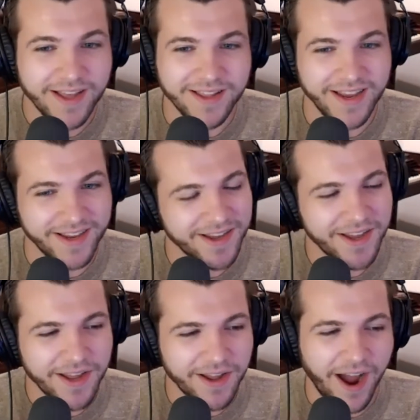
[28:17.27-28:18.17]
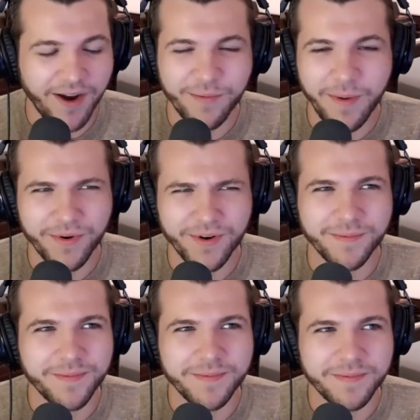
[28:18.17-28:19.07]
Like, I
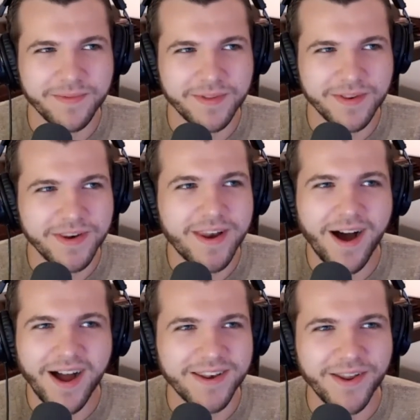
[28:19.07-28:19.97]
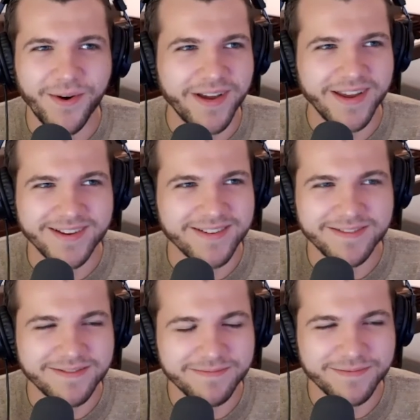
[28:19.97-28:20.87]
remember not knowing